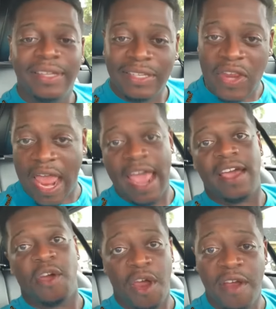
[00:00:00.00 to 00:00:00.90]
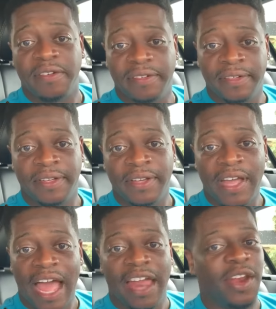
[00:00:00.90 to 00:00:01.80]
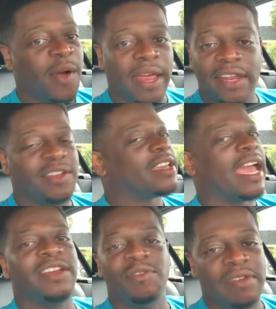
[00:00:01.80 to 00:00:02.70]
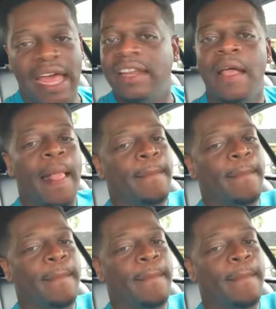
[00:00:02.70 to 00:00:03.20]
it hurt. I know. And you can't do nothing.